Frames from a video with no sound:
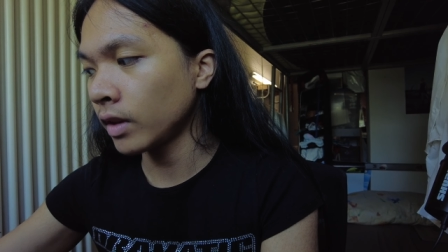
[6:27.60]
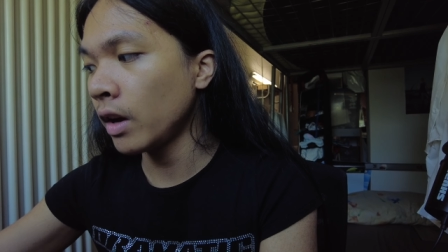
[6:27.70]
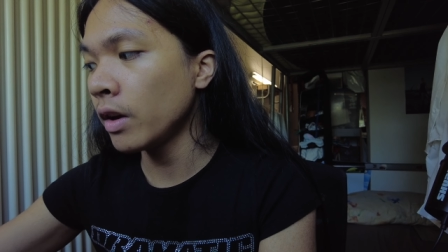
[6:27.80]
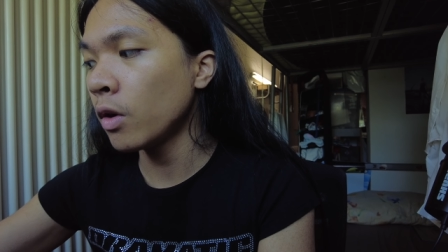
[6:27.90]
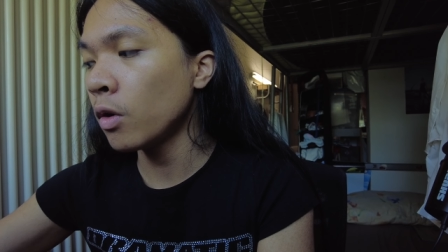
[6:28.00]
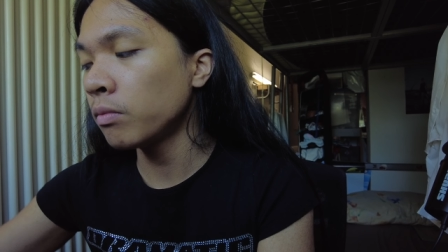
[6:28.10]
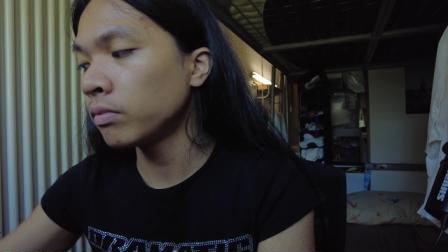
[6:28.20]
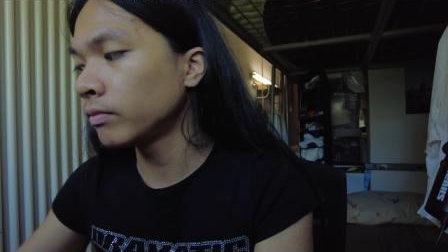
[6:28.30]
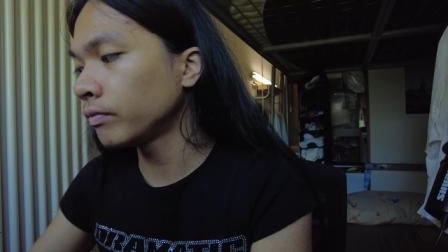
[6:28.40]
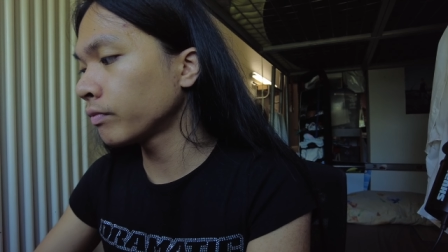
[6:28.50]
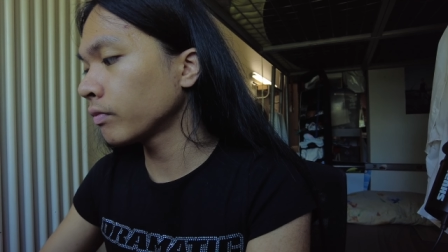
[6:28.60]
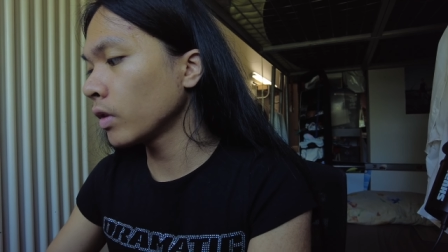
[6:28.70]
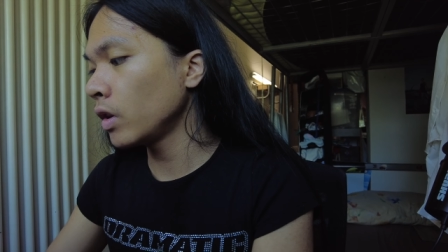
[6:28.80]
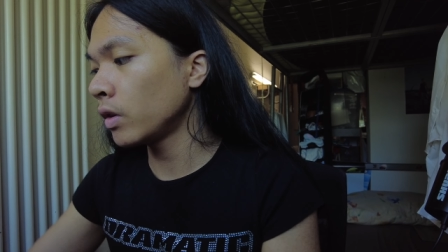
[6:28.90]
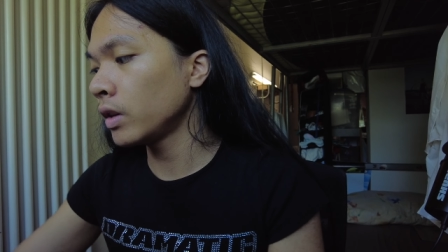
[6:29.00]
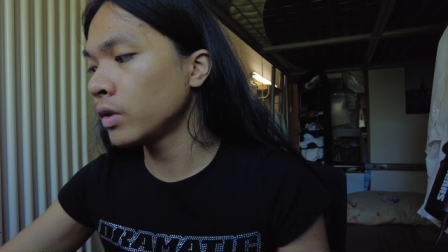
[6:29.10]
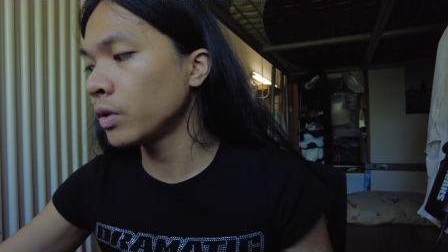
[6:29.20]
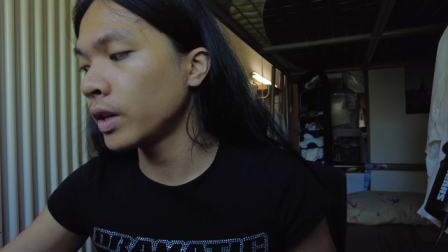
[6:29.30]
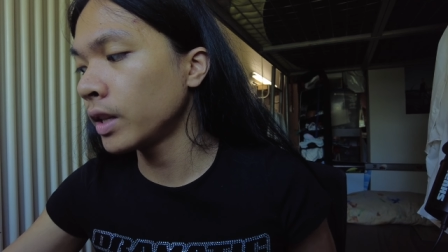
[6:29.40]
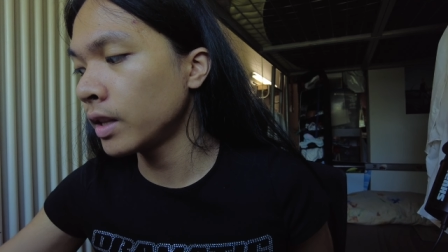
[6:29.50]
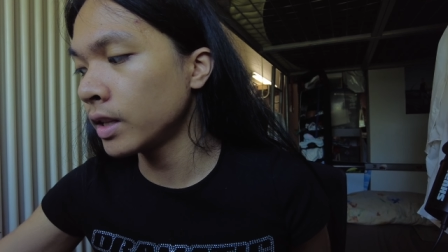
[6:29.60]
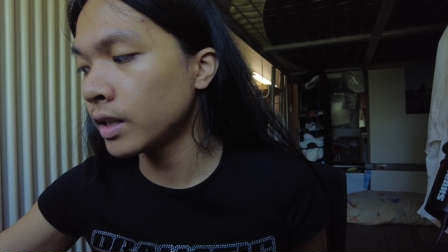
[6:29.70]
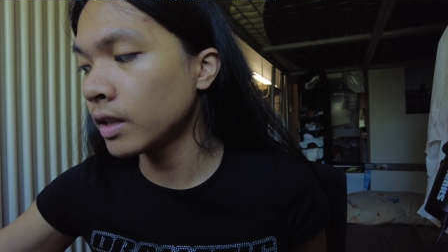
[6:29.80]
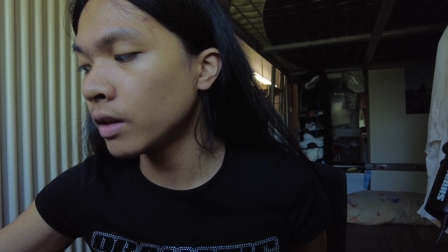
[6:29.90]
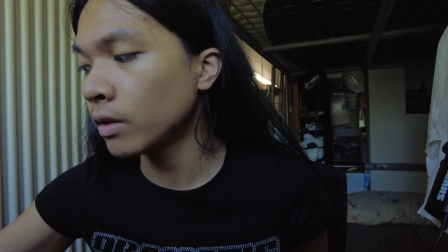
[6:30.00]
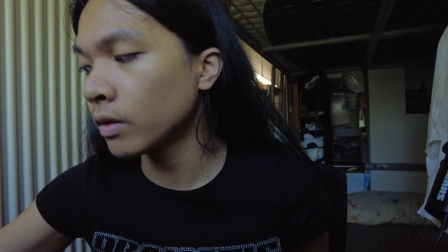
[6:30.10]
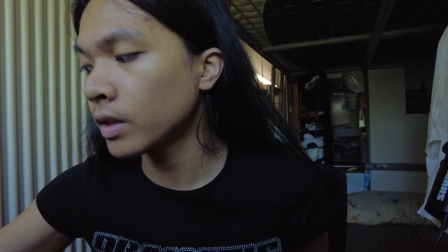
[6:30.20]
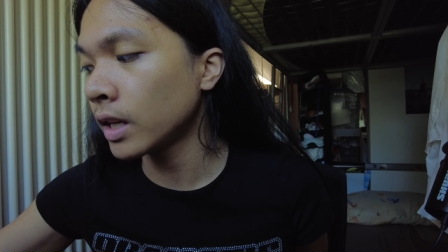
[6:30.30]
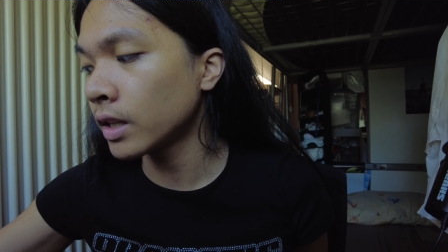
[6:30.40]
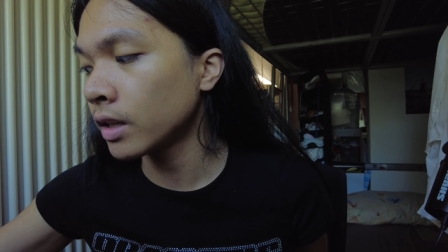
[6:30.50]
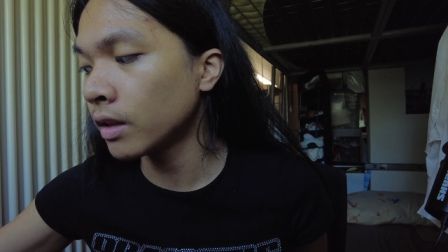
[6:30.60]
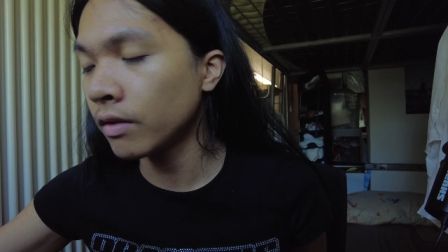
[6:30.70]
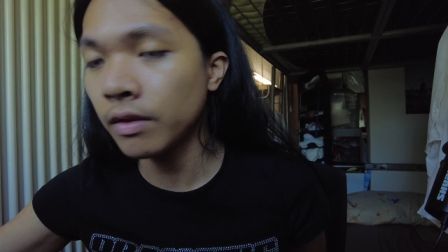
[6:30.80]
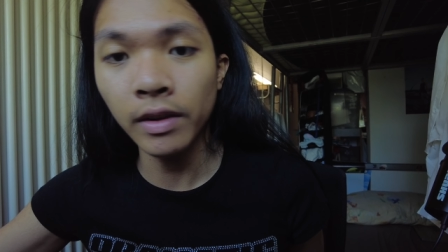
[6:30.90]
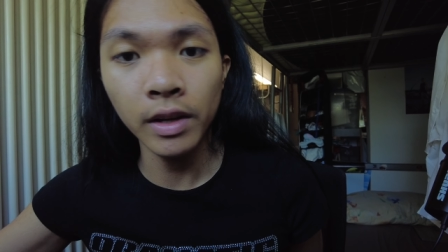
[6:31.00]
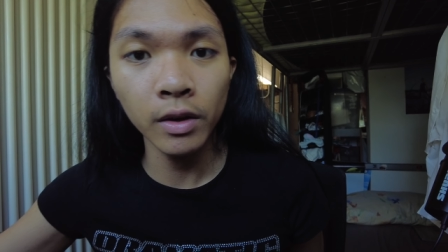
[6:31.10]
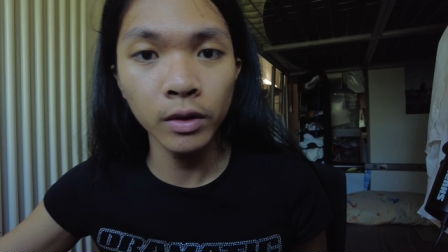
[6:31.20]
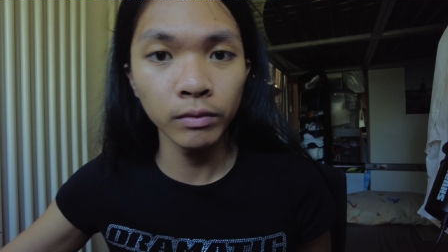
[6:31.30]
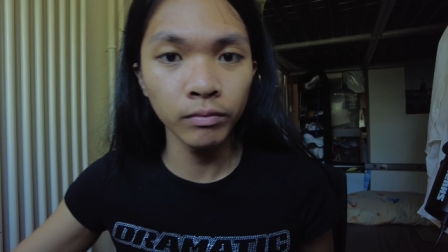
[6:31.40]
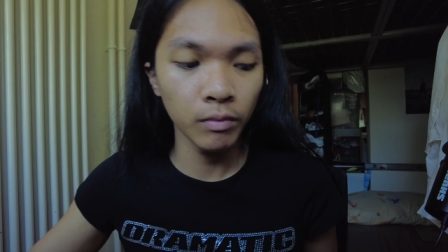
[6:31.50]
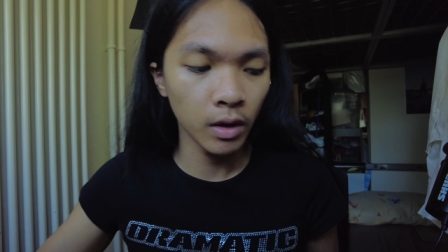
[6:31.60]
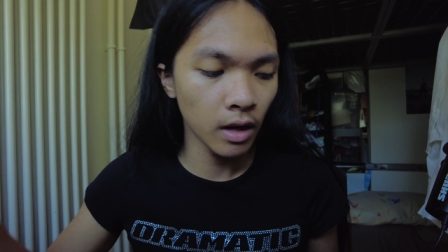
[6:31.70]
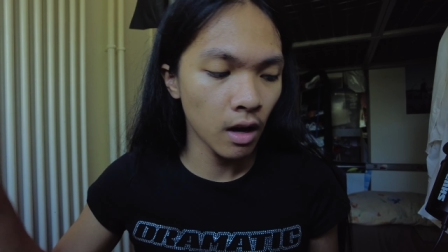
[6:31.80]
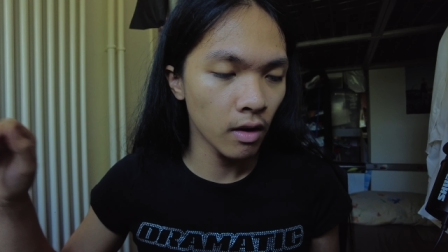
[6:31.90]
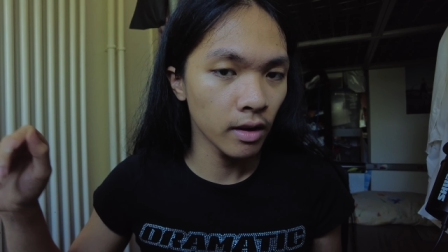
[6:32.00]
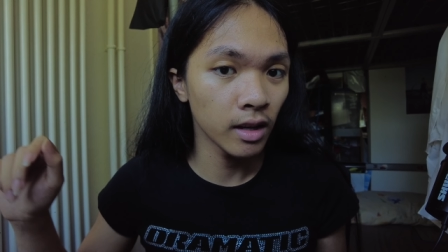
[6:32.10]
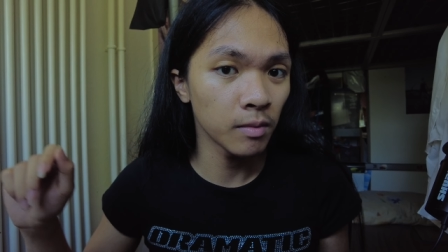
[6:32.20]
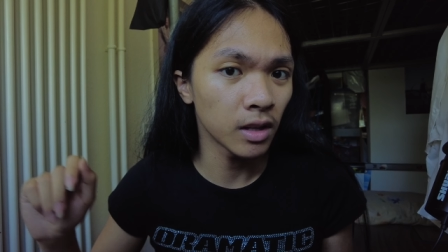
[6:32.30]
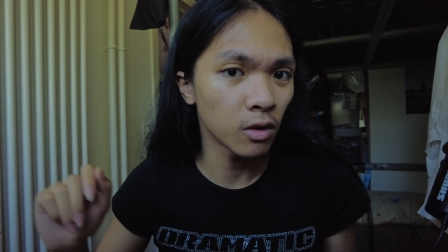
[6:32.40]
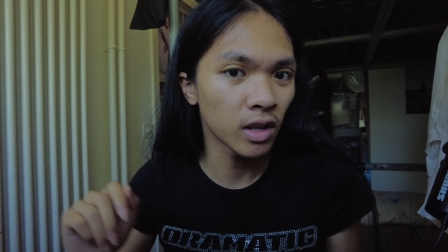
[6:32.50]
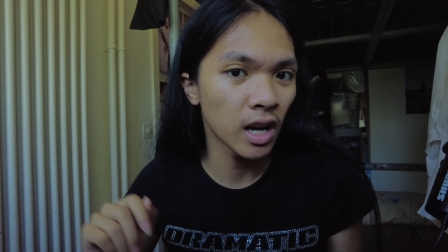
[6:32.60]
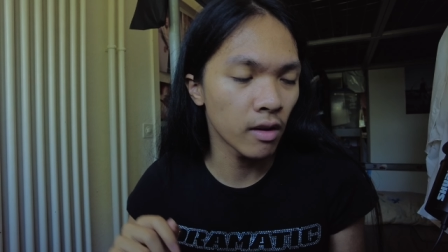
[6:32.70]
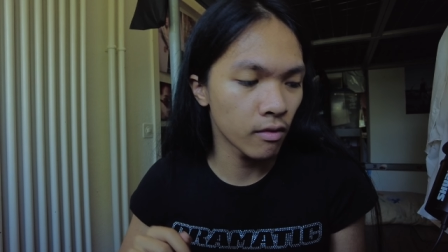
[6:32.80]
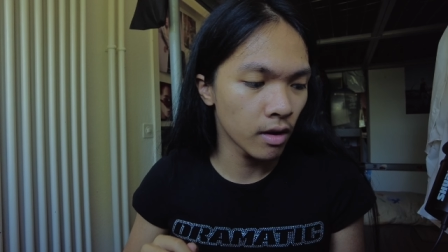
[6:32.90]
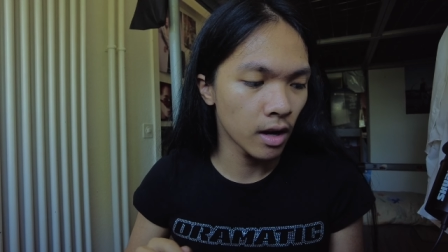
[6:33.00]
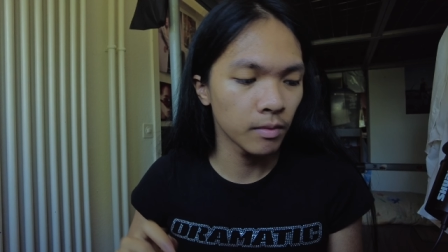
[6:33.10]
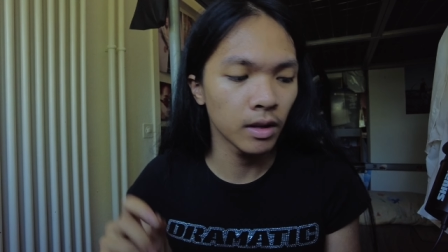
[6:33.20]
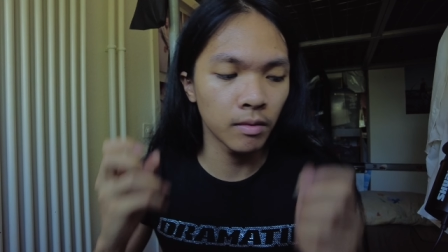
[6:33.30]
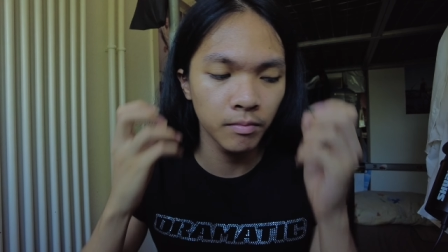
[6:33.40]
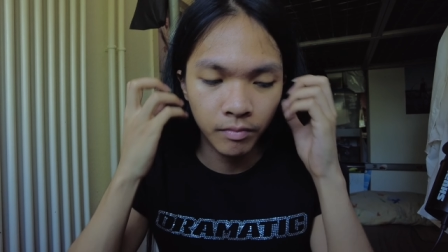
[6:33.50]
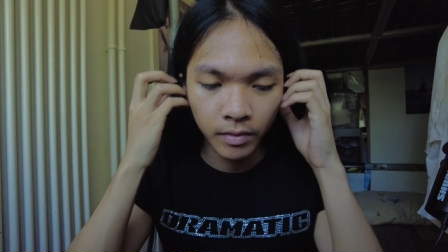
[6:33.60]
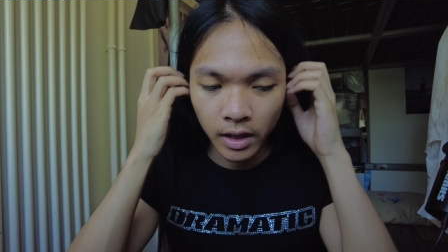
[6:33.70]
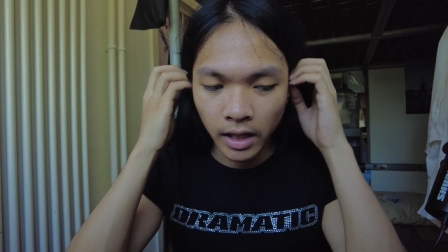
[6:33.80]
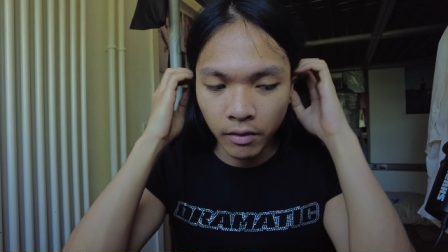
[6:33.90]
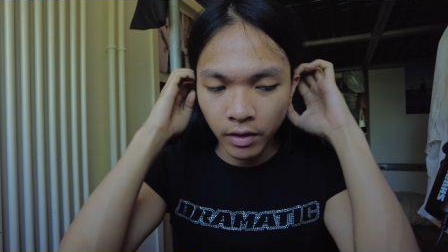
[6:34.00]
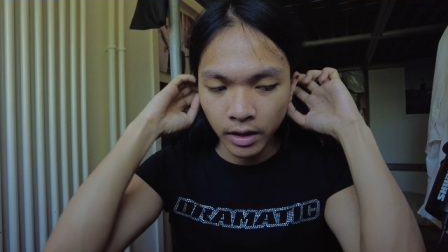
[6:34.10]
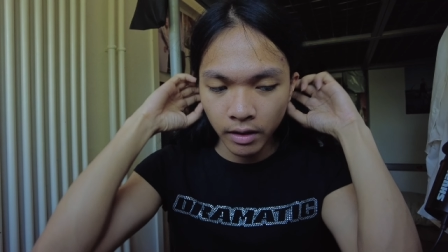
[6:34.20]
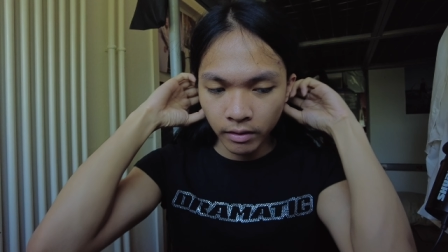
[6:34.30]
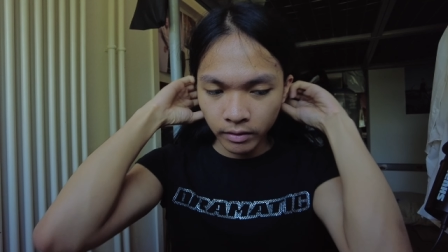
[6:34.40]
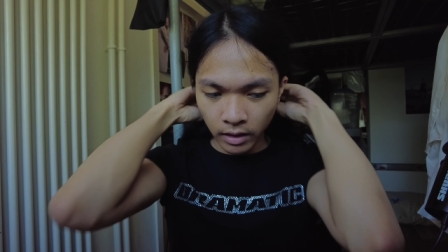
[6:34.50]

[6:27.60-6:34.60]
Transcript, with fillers: I hope you know, enjoyed this little section of the video. But now I think I'm gonna go get, I'm, I'm gonna get ready,